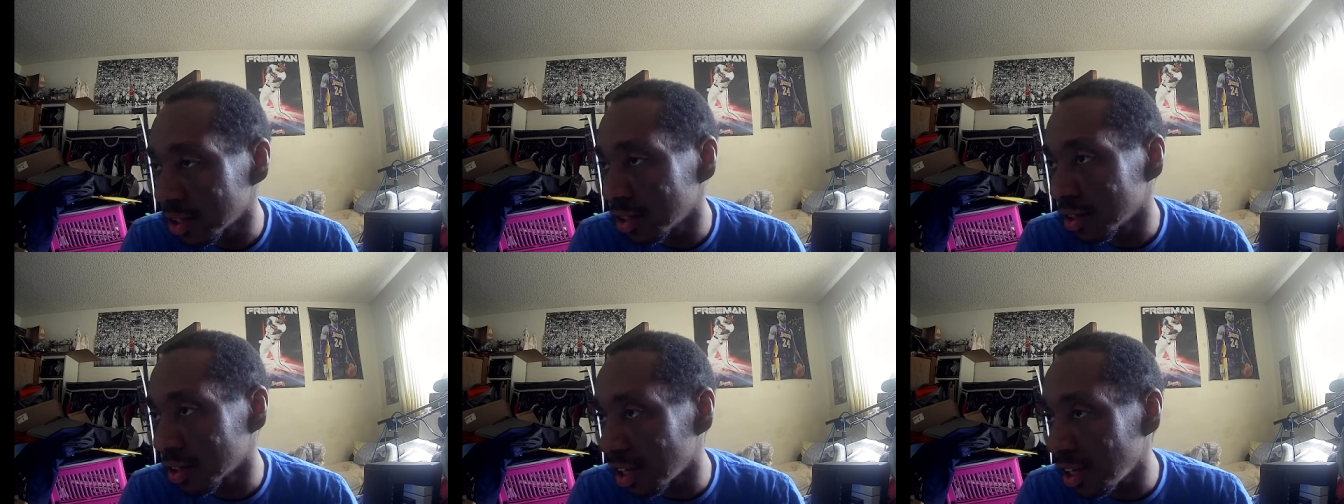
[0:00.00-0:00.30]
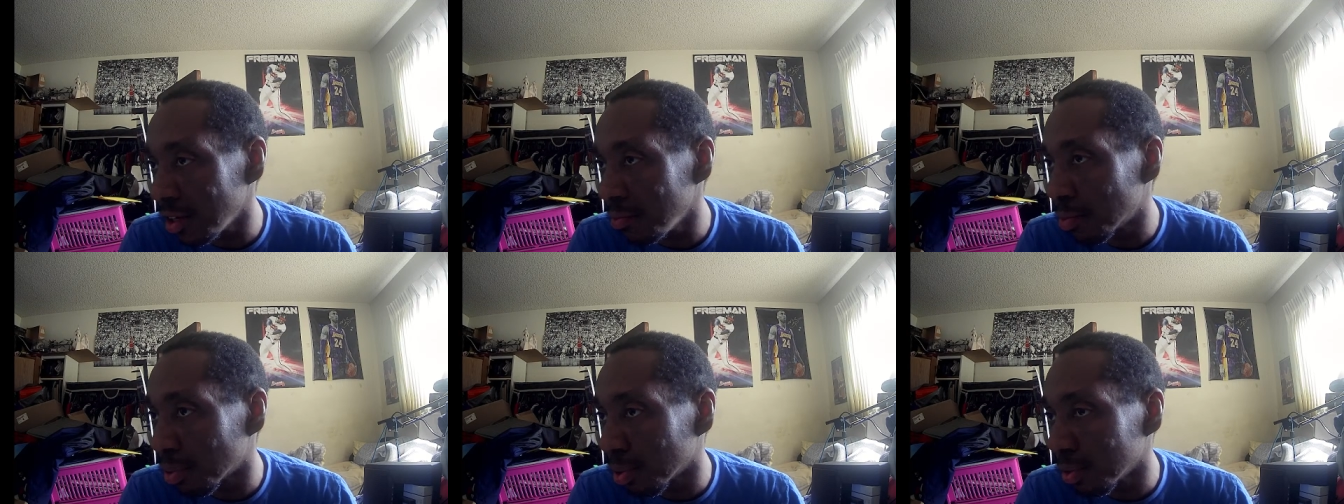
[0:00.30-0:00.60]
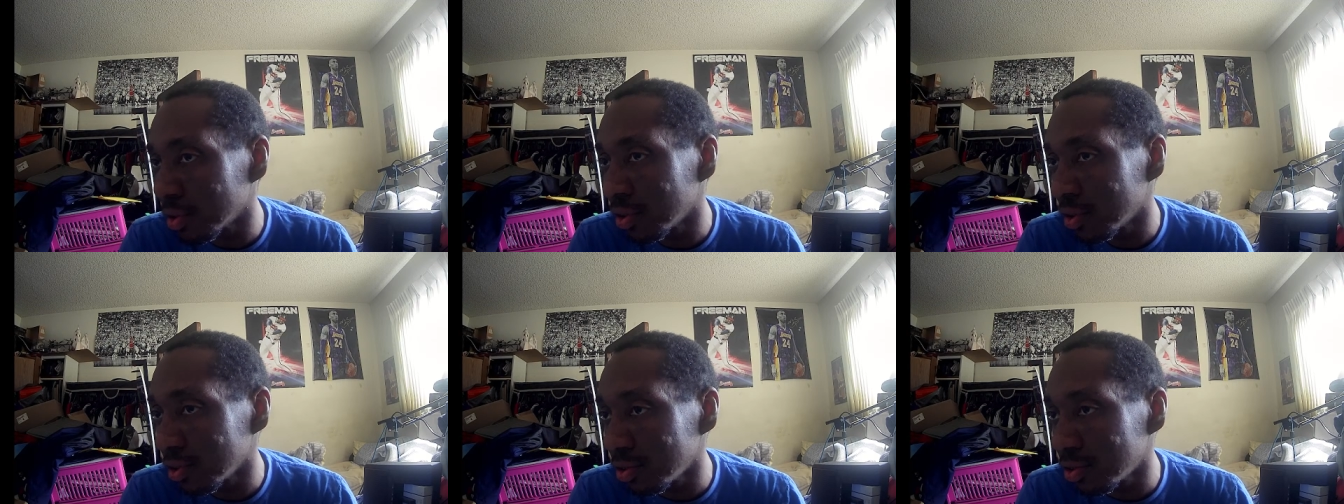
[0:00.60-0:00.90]
of keep
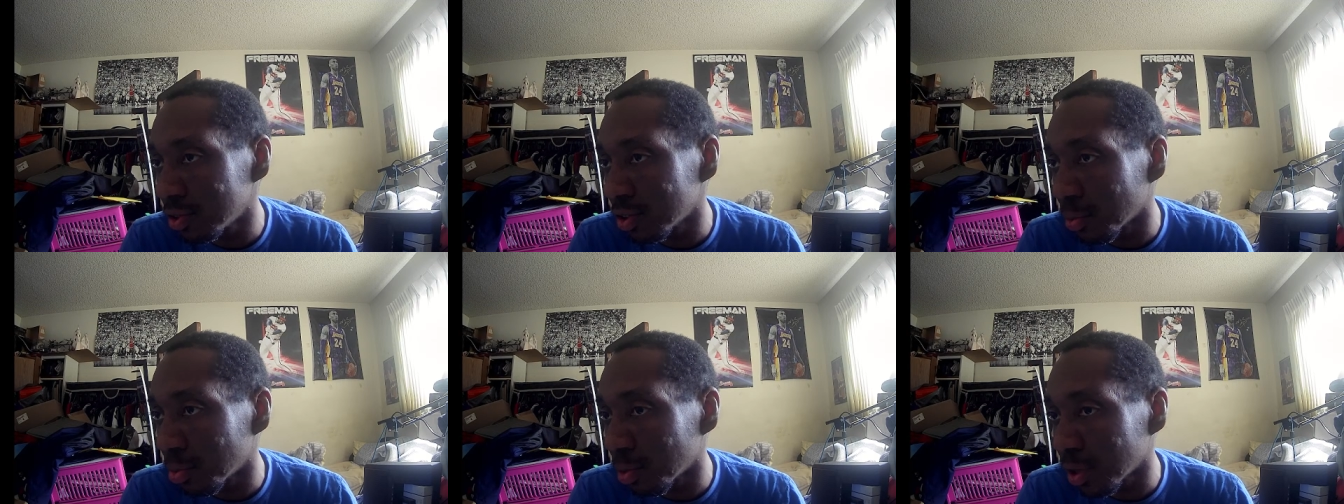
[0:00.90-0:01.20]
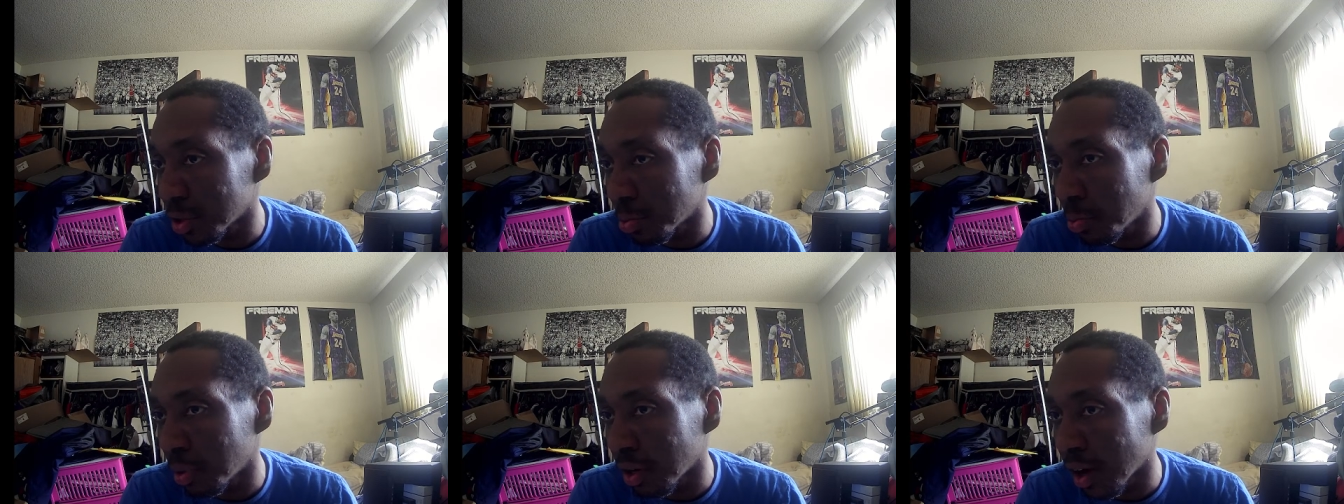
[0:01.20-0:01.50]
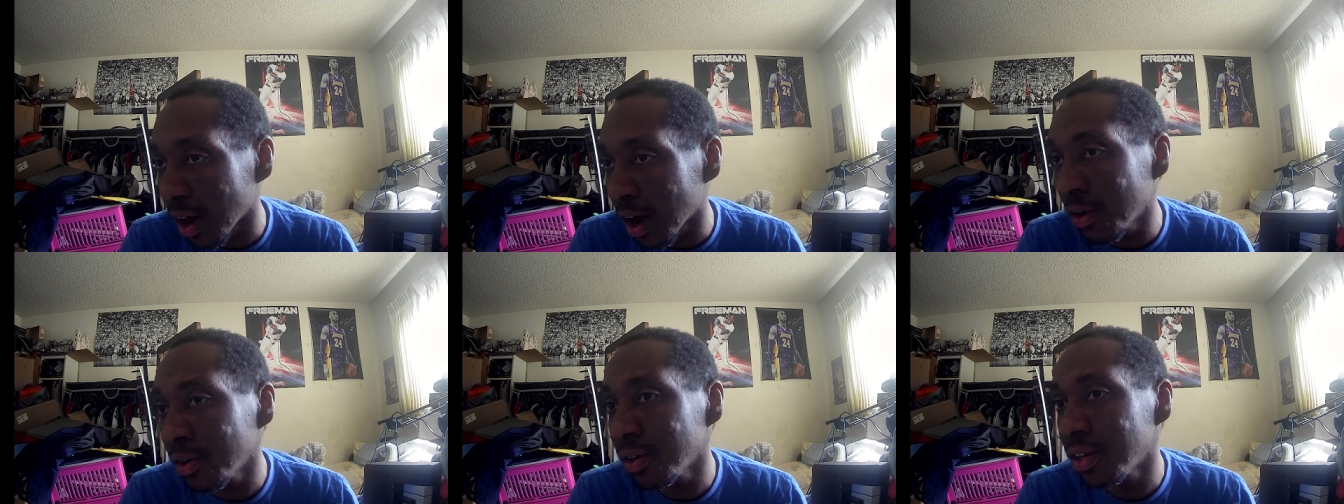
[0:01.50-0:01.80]
producing a press. But
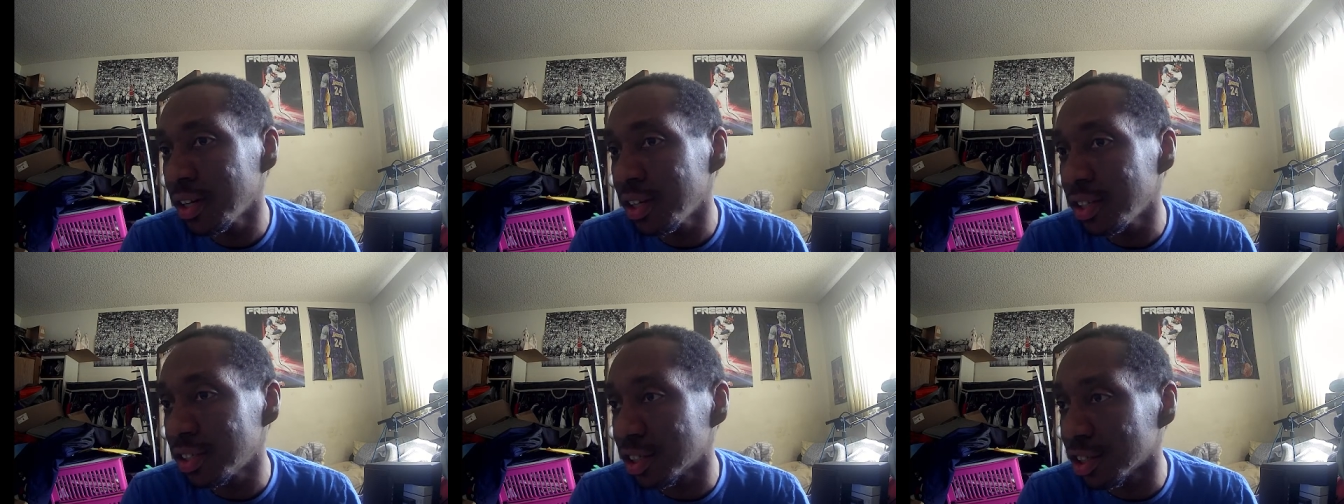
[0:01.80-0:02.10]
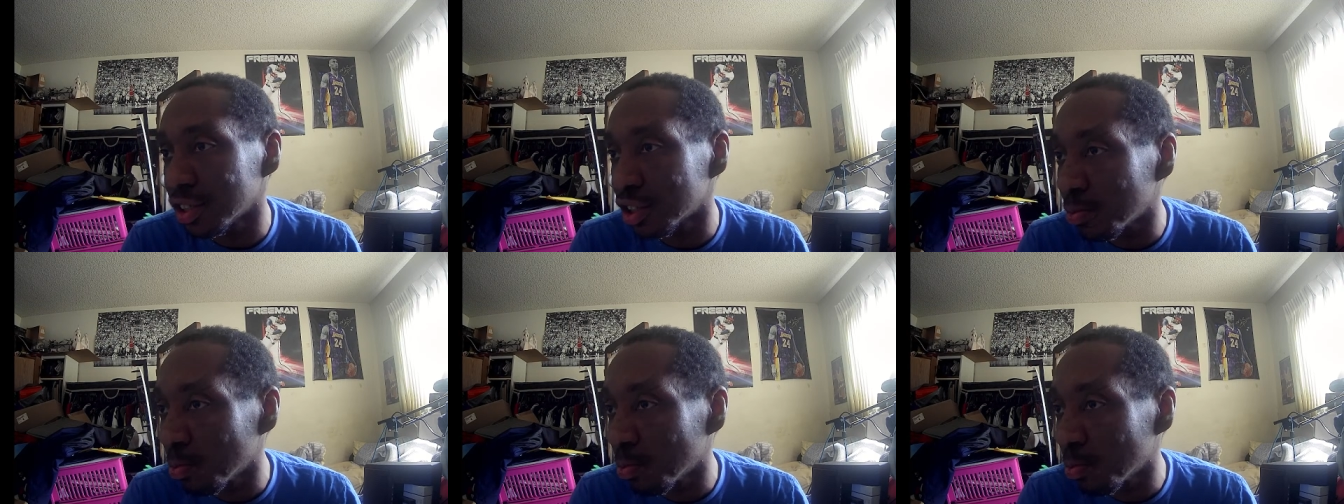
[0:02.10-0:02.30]
now that it's in